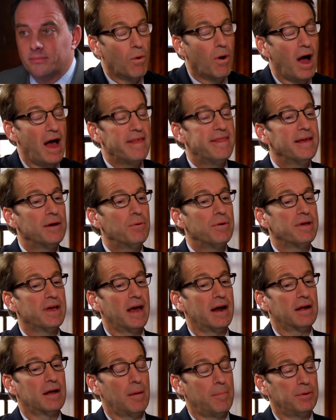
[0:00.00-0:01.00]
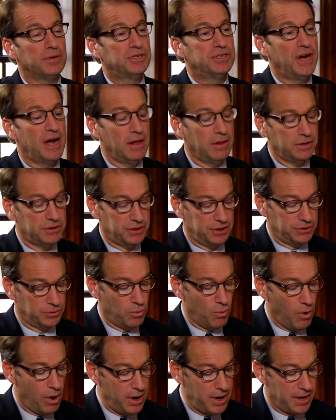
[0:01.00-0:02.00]
Well, I think we've got a couple challenges.
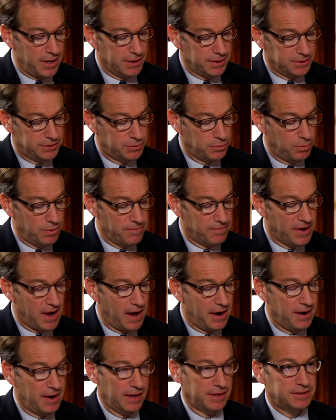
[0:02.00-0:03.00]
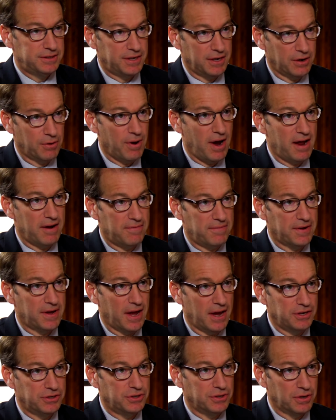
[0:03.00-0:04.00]
One is we've got an instant
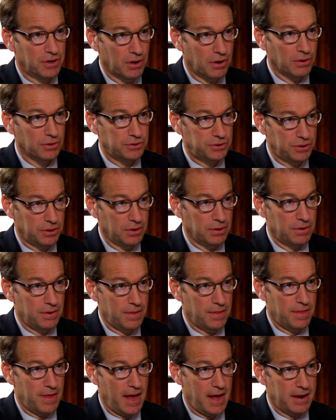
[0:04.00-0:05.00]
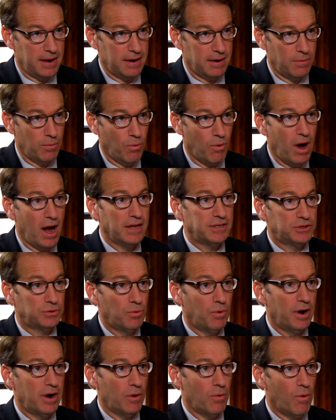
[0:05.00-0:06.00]
gratification culture that
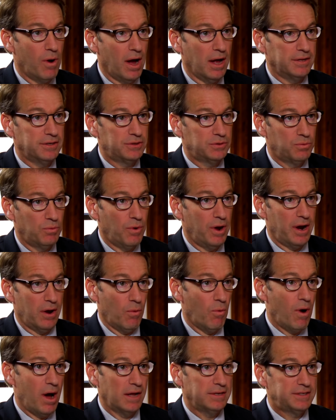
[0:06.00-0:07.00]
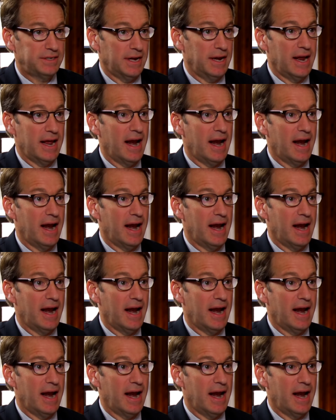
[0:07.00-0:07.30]
wants what it wants when it wants it.